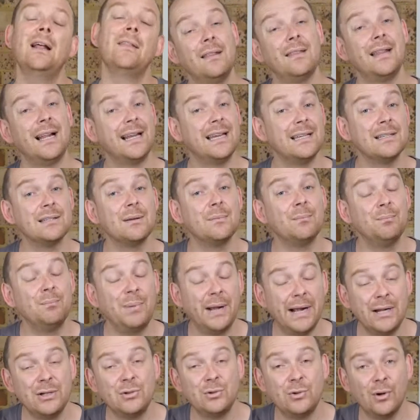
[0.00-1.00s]
That is
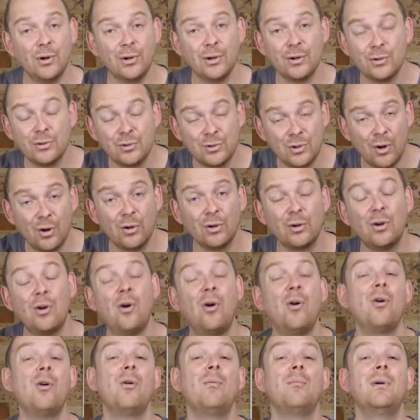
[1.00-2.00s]

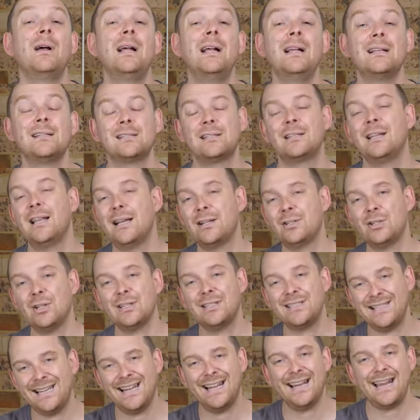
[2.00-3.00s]

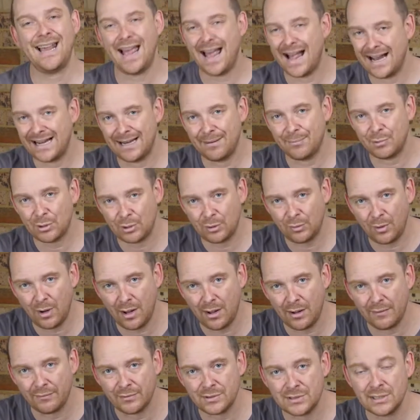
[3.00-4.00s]

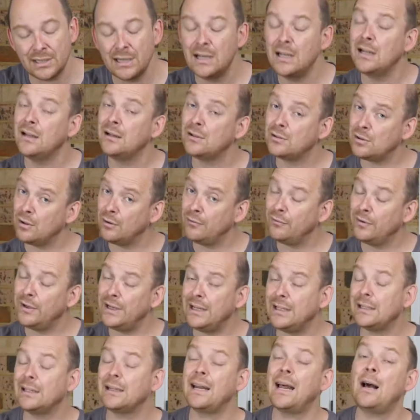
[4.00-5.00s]
patreon.com/techadeptcrafts. Don't
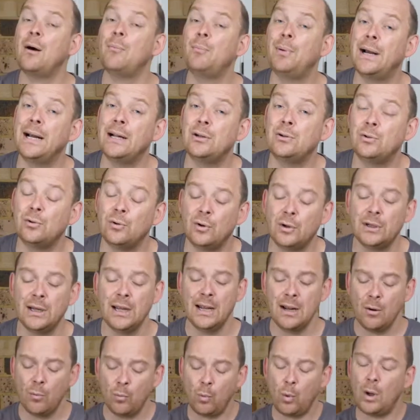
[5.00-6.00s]
forget that our Patreon,
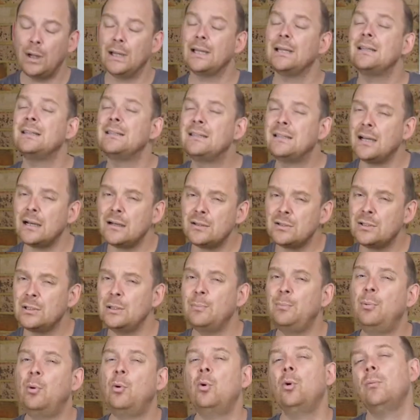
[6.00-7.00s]
while it does
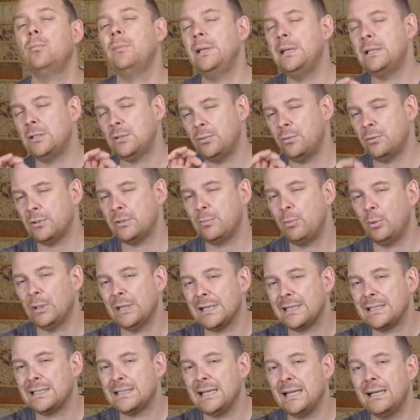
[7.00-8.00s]
support me to a small
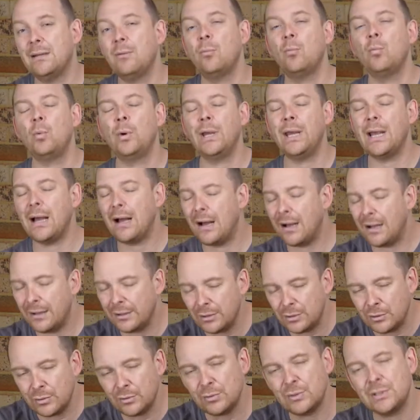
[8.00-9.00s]
extent, we are
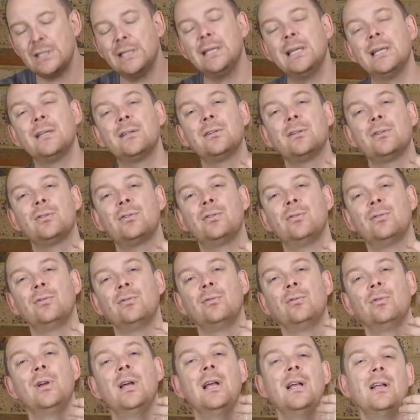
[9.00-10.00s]
using it
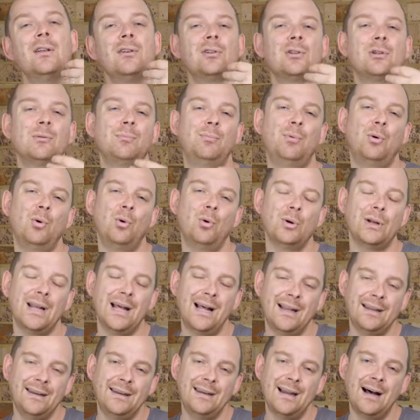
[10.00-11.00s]
to support
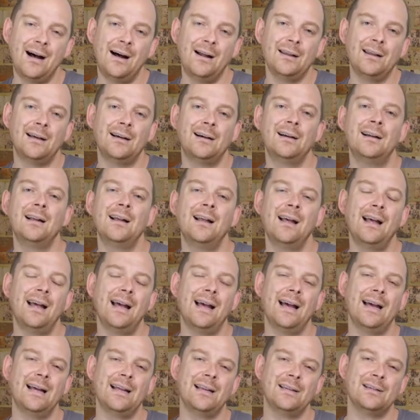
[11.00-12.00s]
Anala
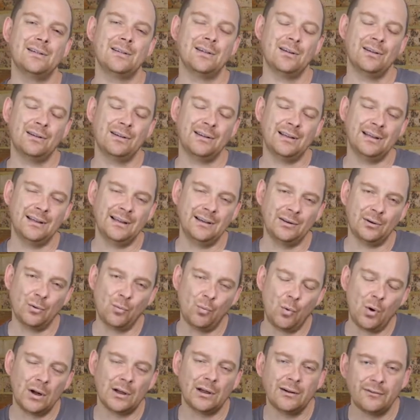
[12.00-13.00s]
and the
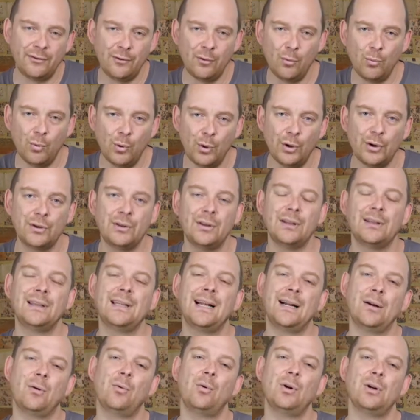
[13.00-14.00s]
wonderful work
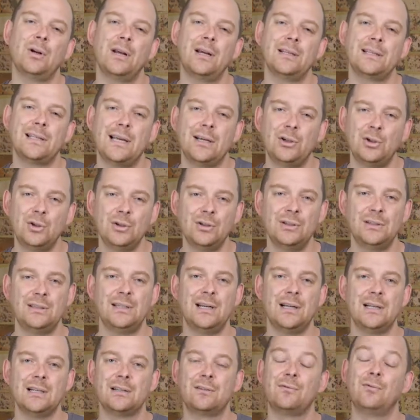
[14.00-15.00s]
that organization
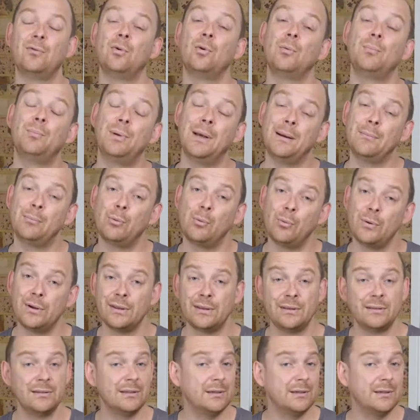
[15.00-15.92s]
does for people with